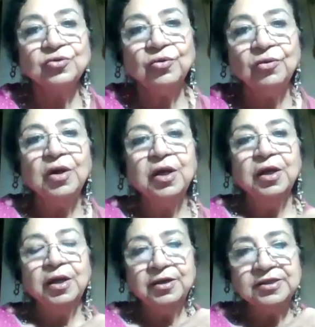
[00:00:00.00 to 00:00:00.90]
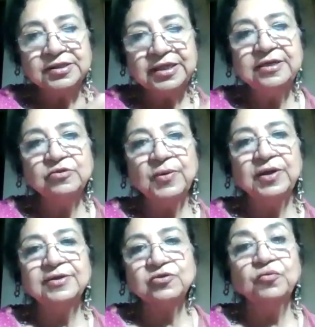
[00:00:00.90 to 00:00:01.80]
So in a sense,
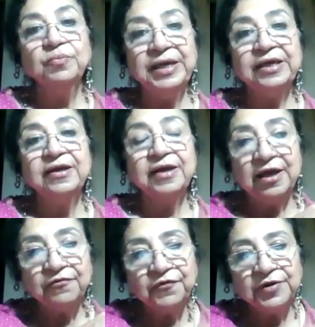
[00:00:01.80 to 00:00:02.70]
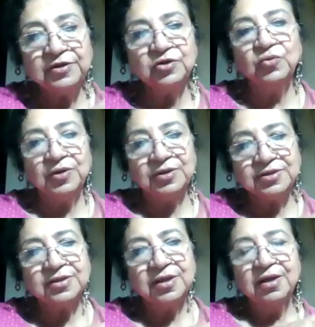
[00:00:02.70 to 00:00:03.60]
one has to make an effort
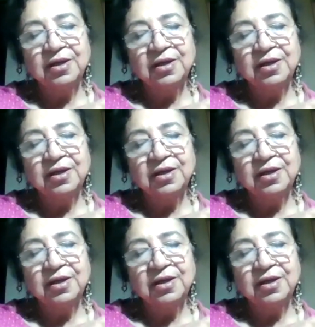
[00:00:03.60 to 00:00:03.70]
towards